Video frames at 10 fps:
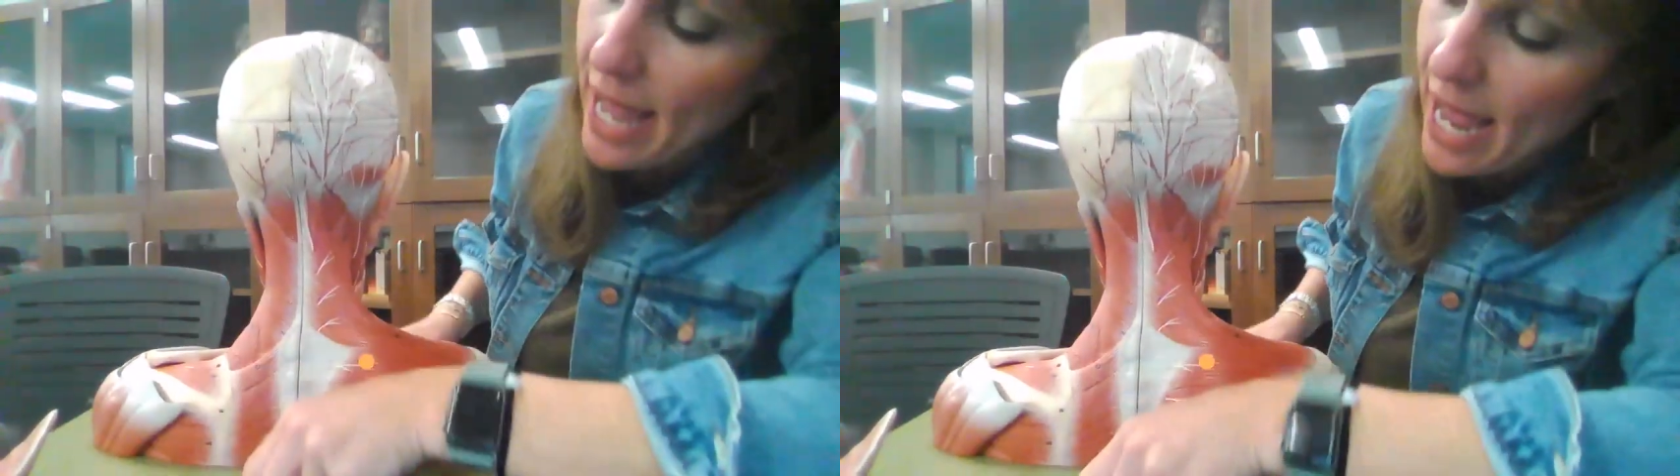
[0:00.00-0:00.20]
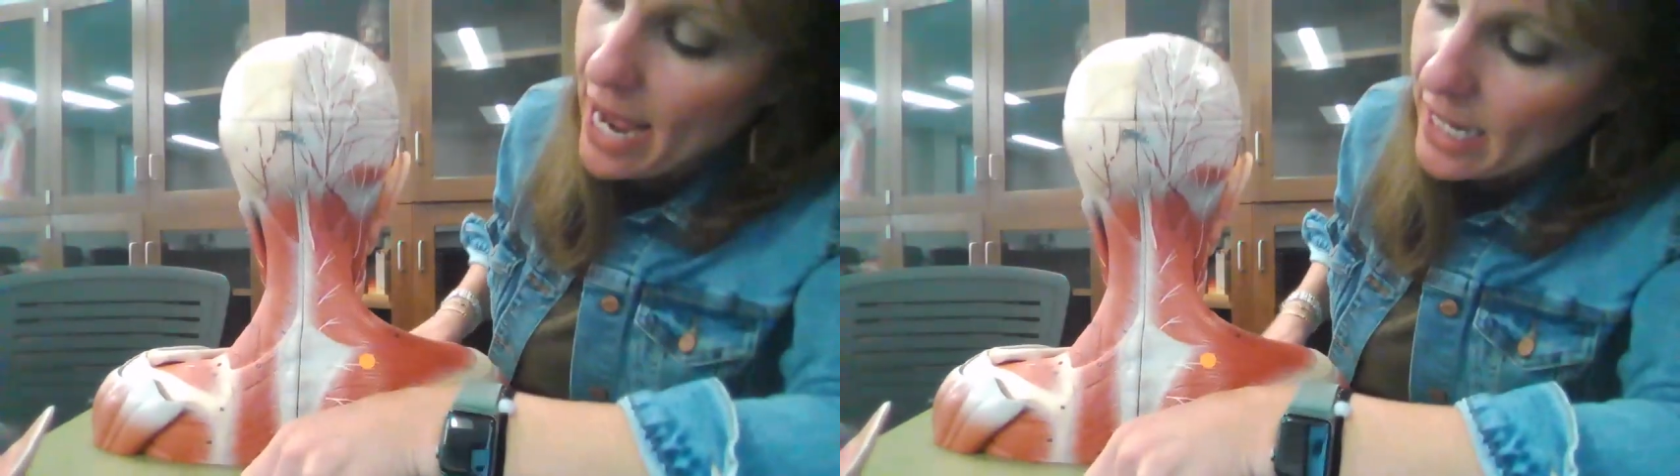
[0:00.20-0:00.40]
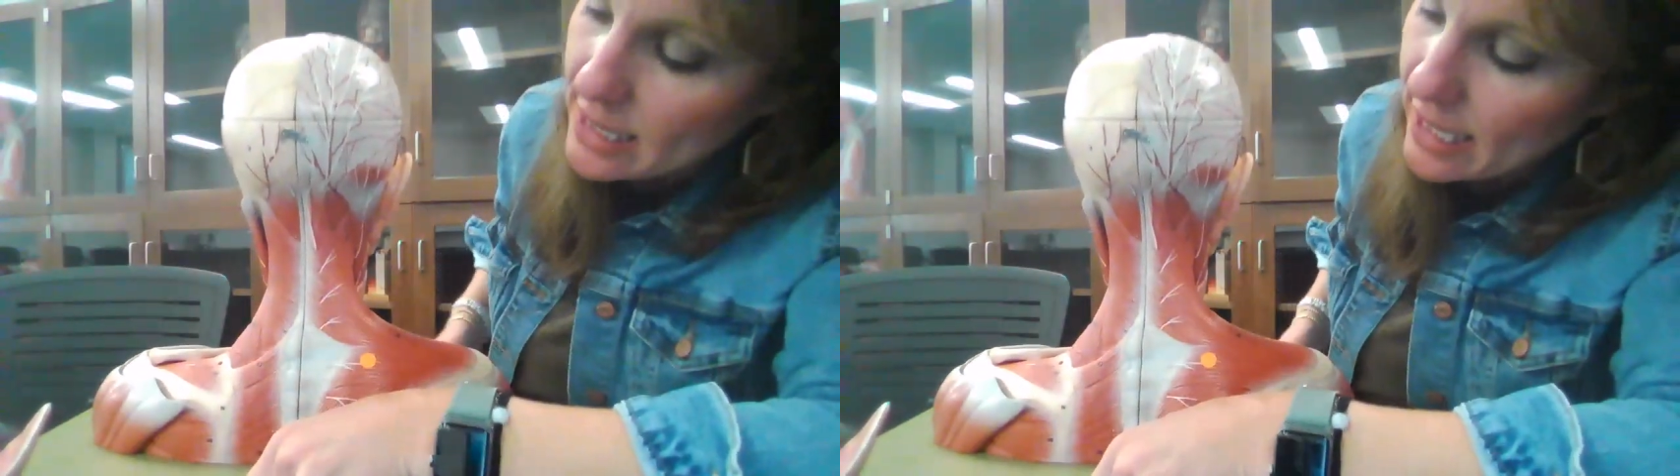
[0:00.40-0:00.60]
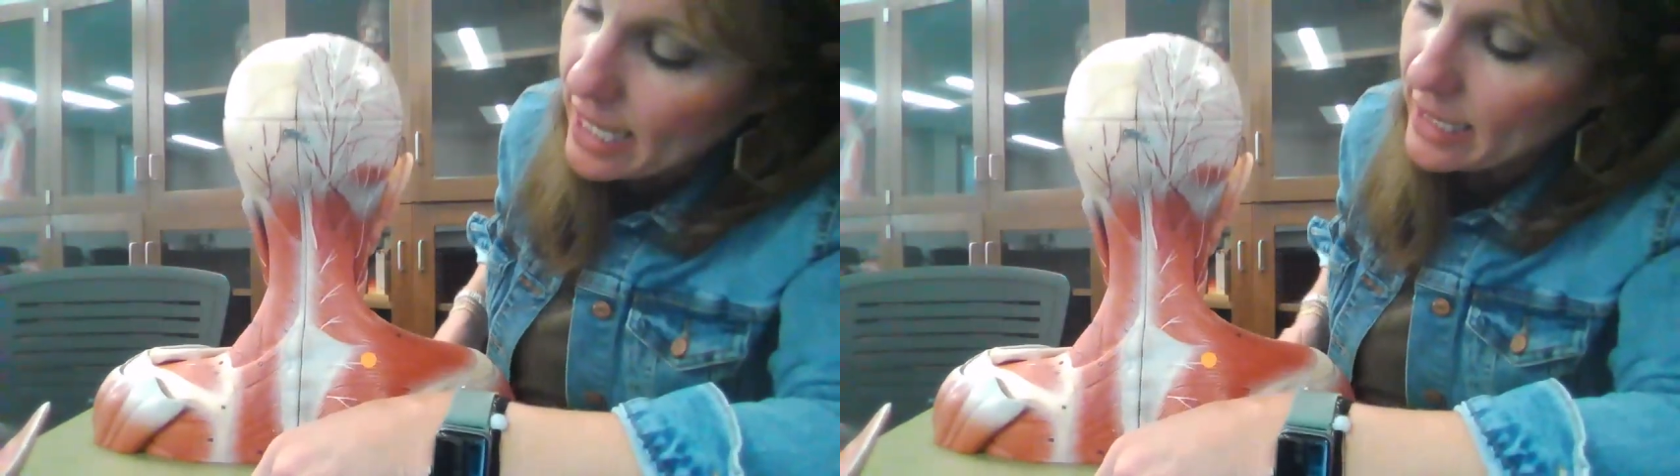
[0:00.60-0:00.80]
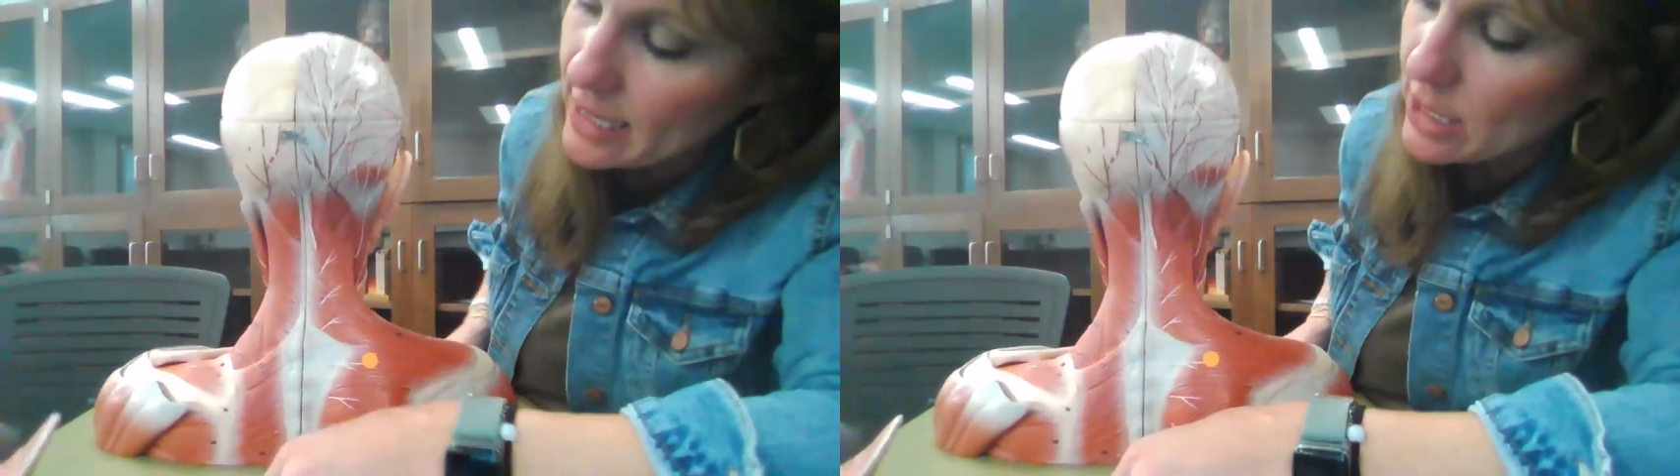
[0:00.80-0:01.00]
ask
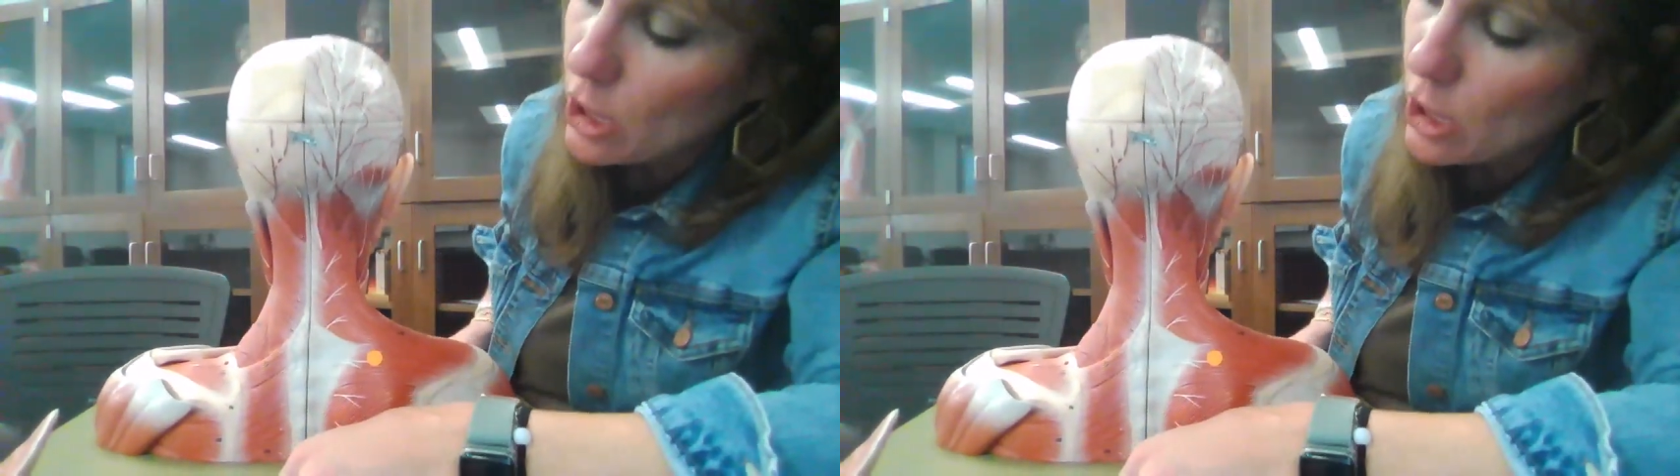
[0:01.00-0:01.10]
that is